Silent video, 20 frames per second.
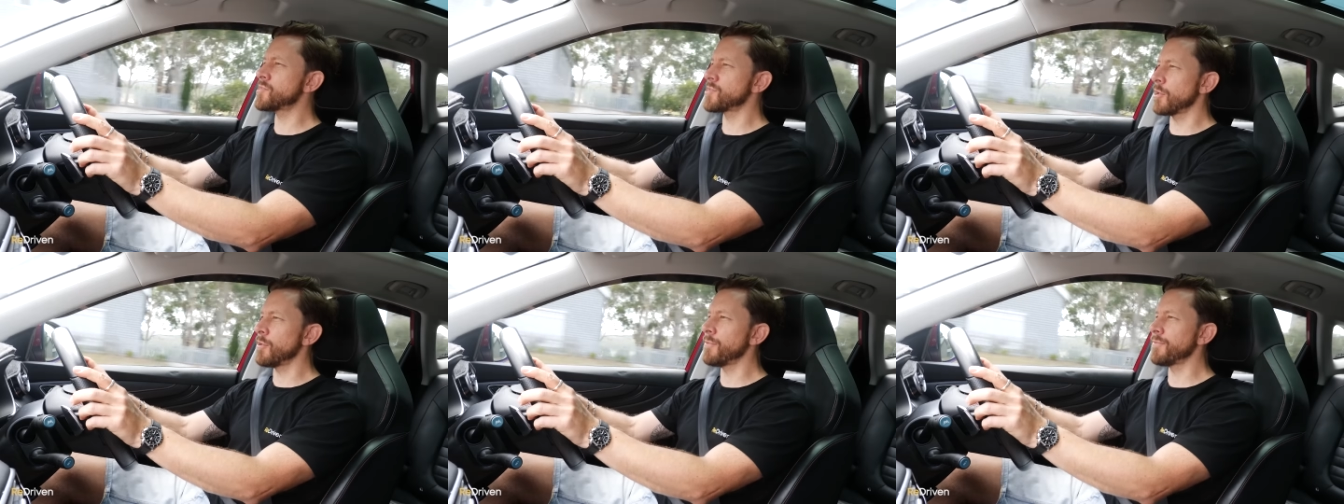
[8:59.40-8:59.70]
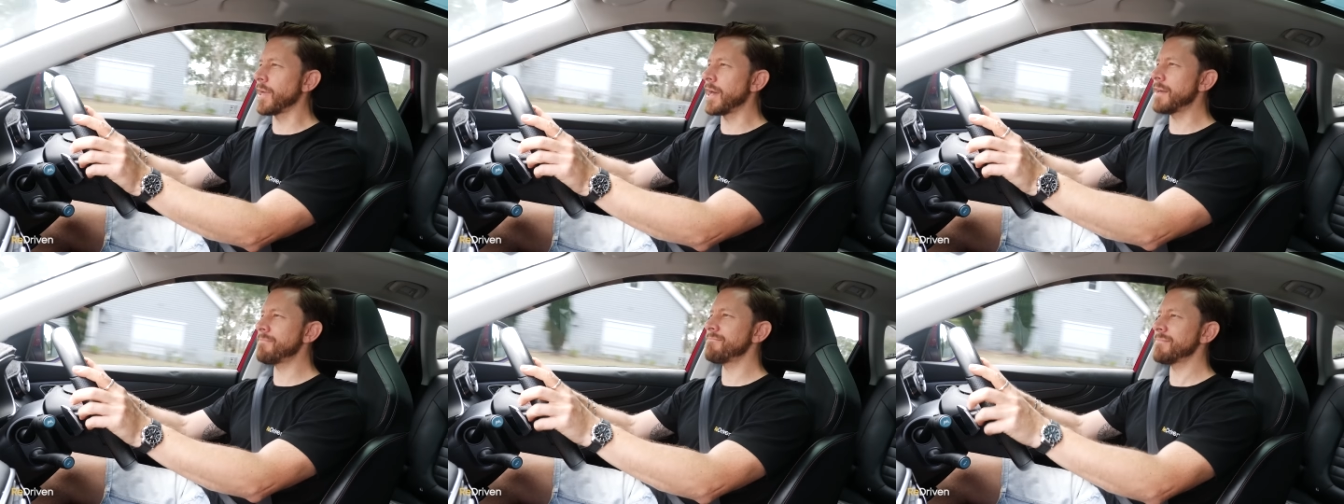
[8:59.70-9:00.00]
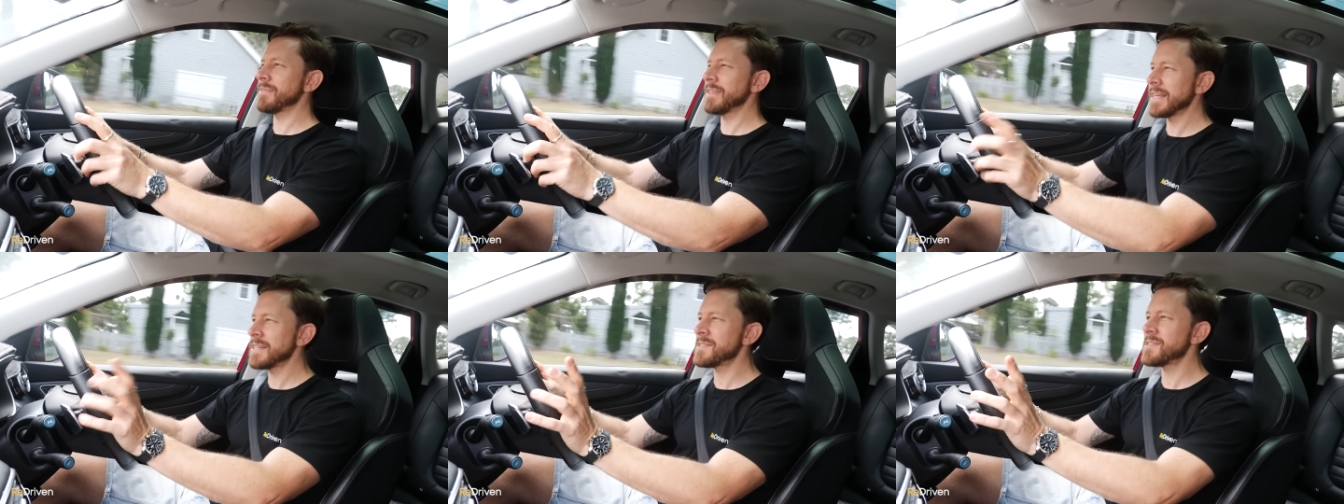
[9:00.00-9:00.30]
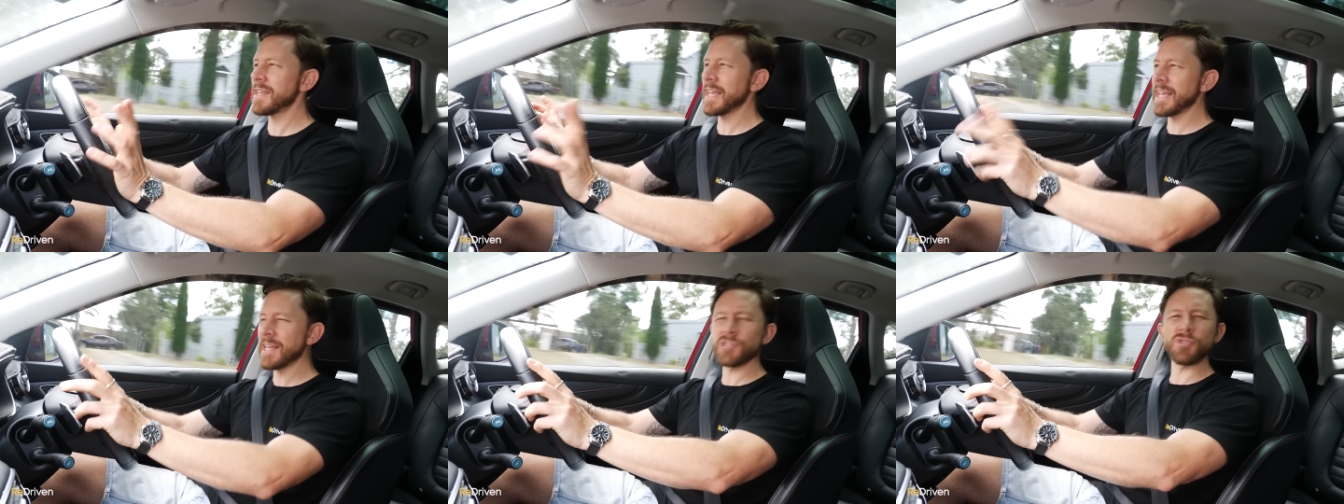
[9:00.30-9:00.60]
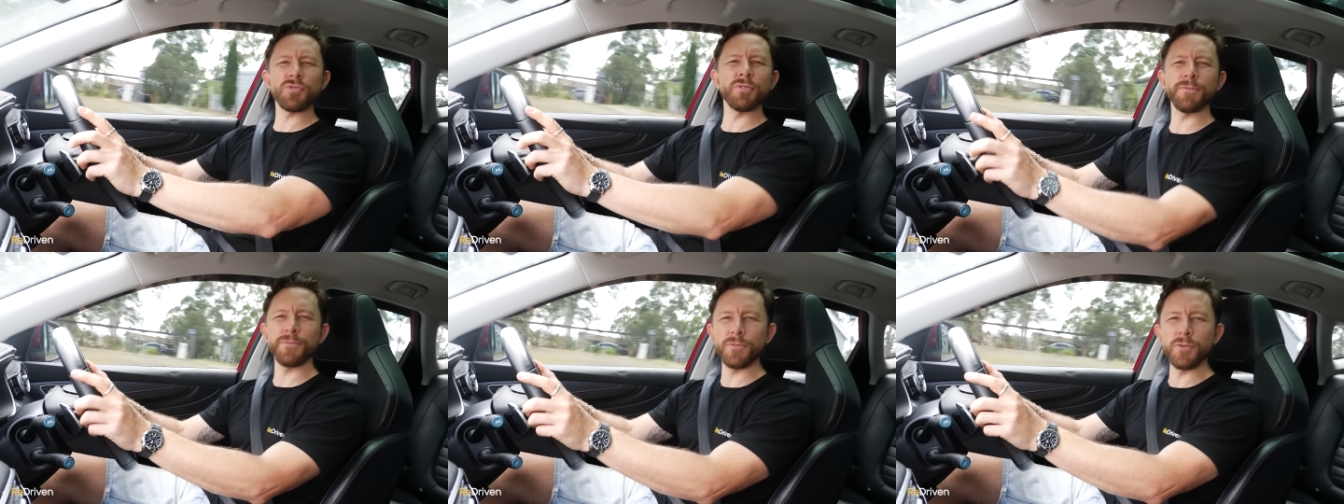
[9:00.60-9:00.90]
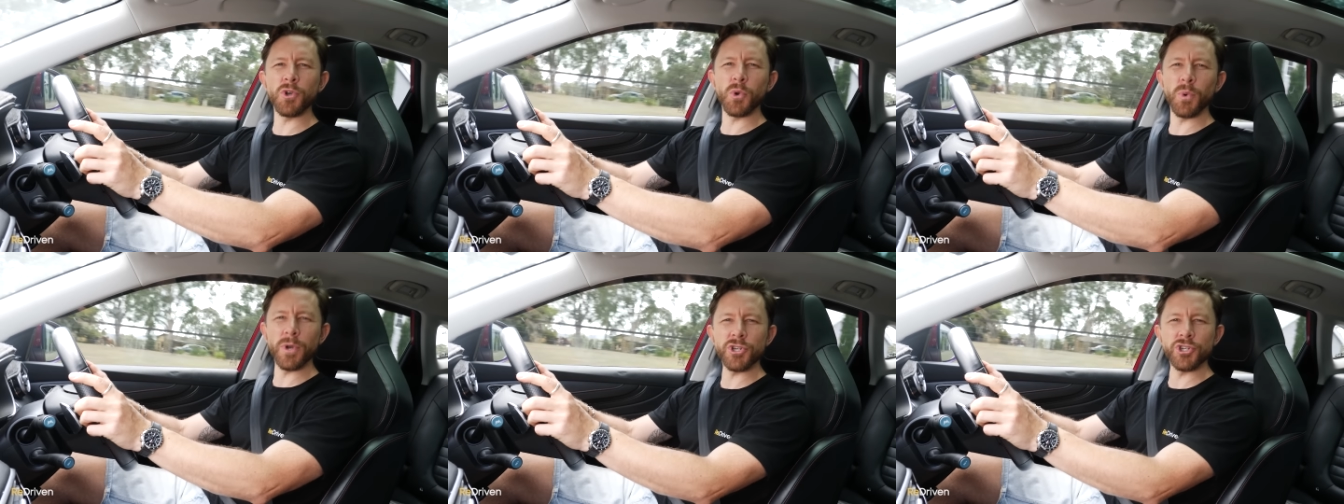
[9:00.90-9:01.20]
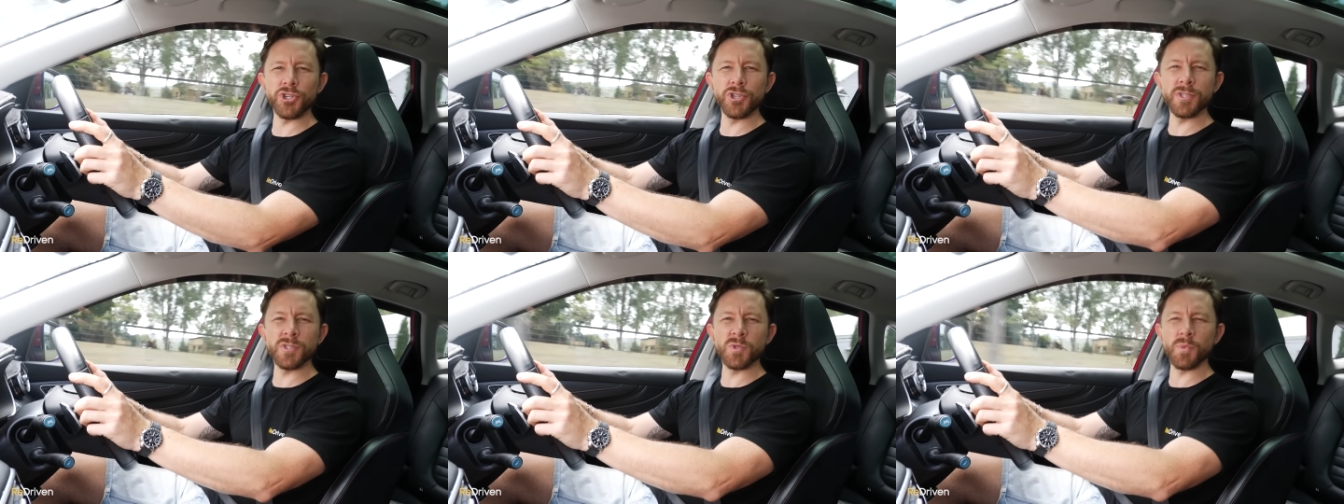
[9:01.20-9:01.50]
solve that, let's answer a few
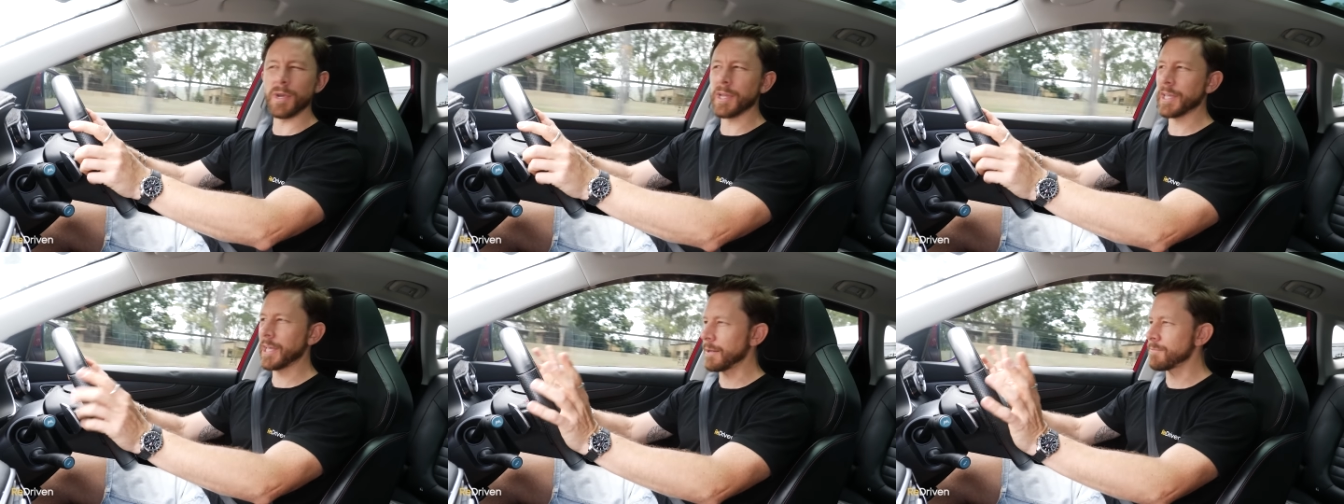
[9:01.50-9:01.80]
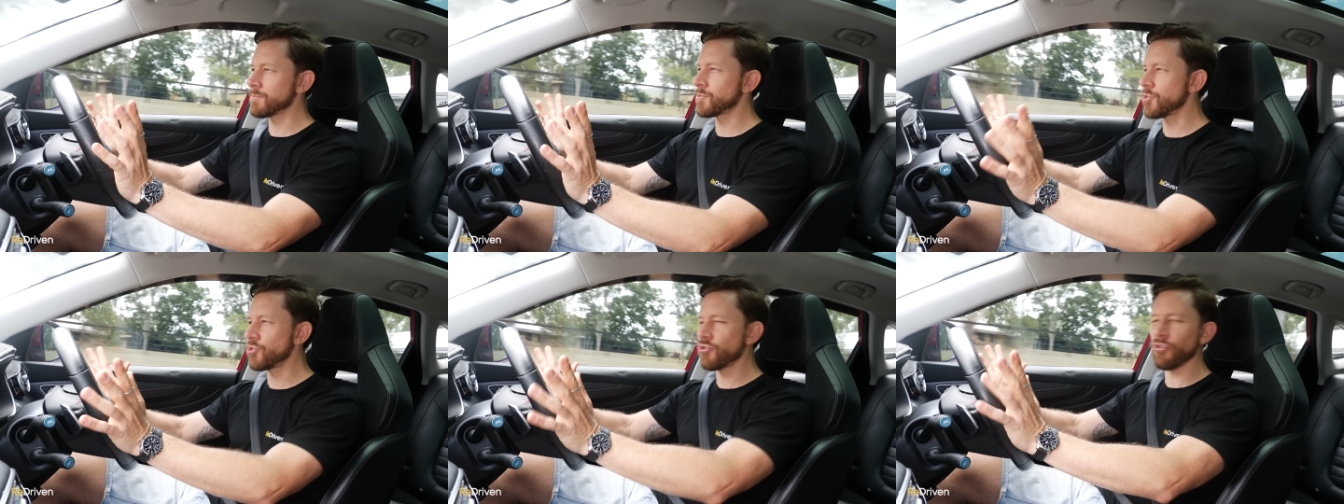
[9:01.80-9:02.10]
questions when it comes to